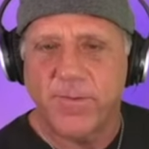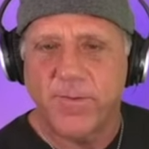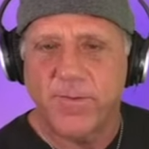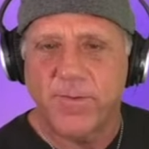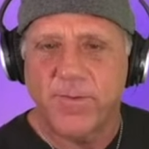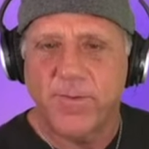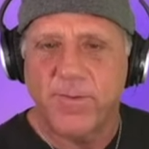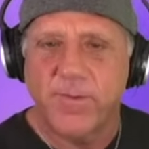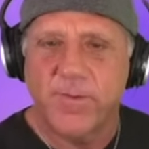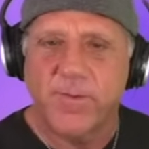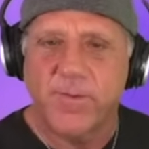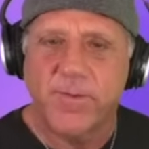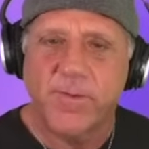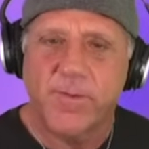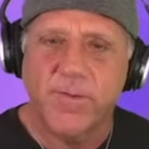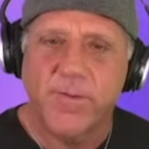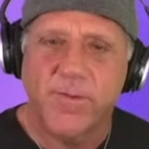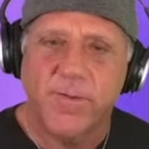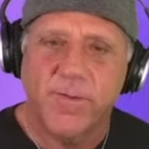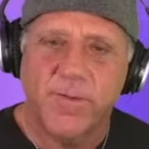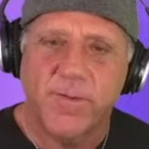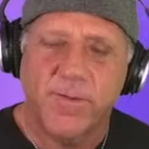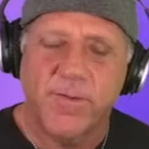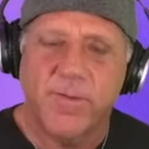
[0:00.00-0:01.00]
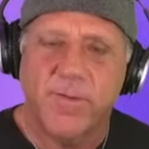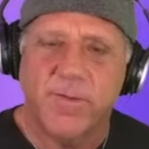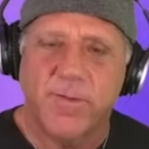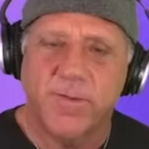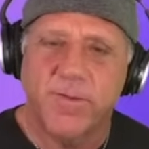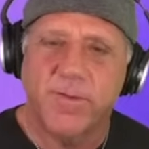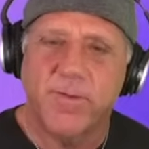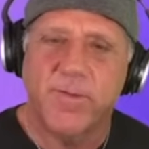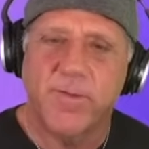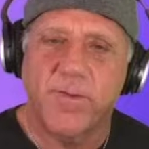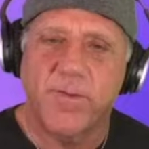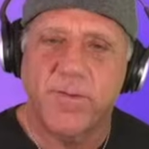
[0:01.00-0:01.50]

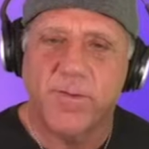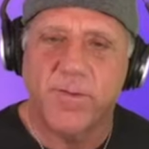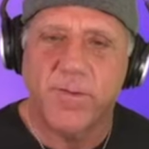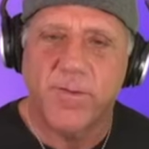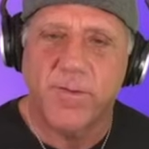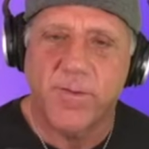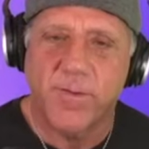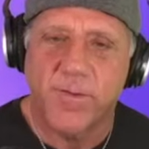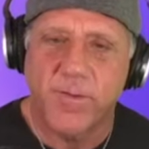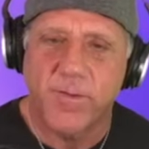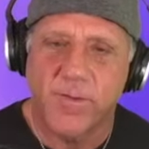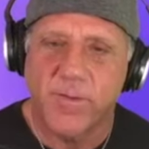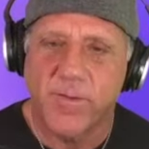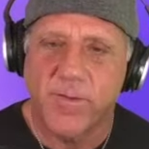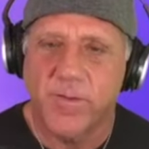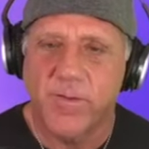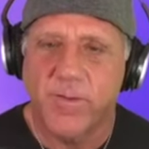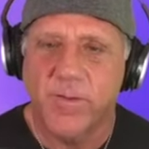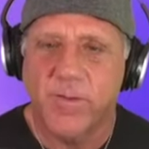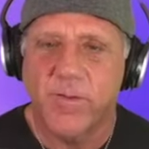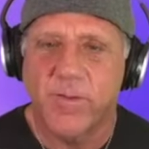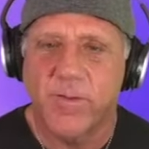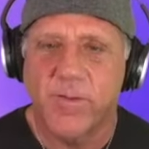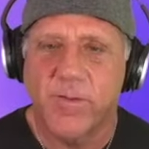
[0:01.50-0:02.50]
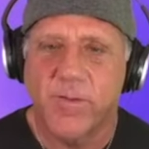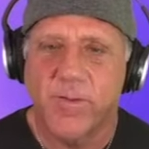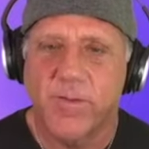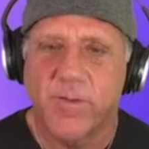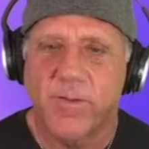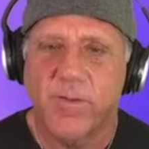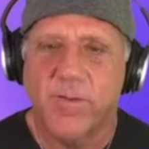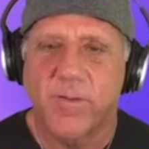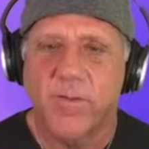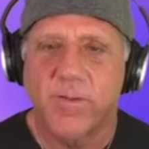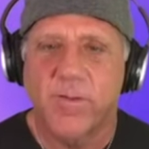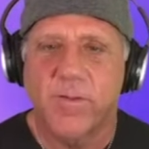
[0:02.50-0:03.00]

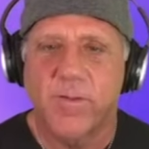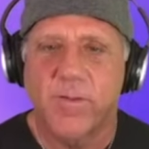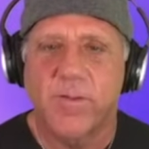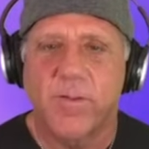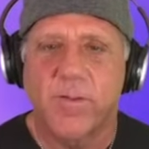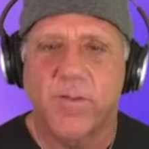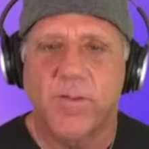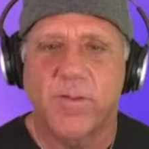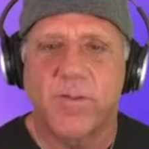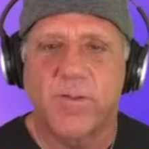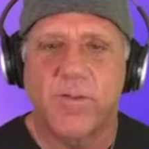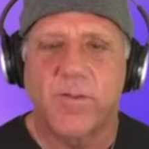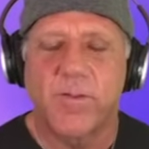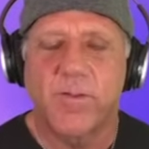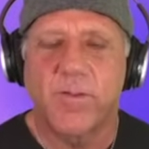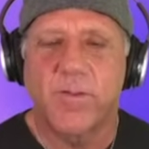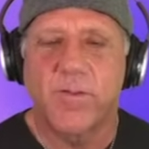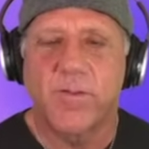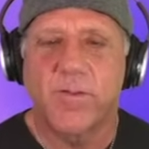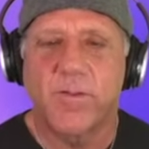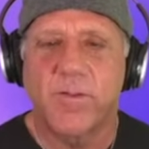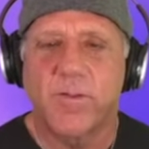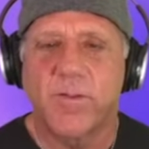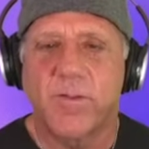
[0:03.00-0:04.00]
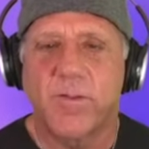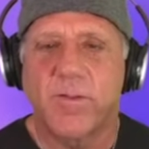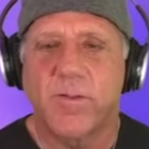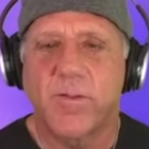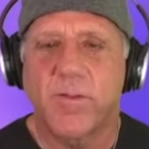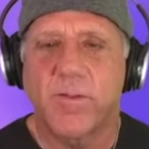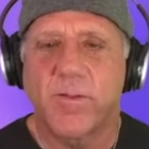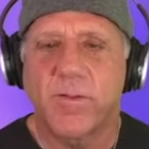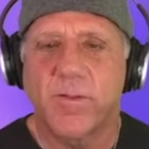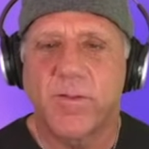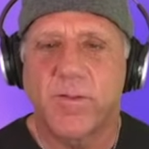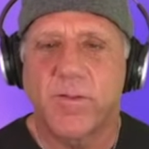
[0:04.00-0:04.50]

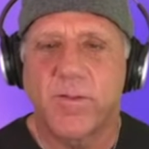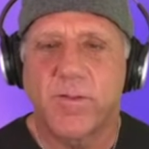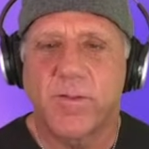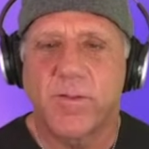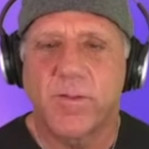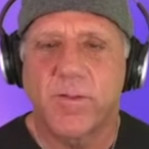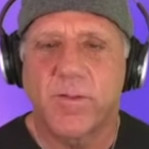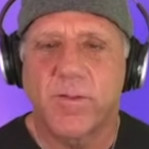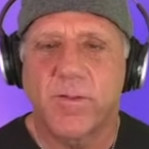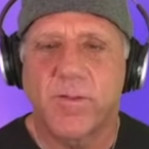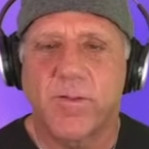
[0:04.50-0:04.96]
[no speech]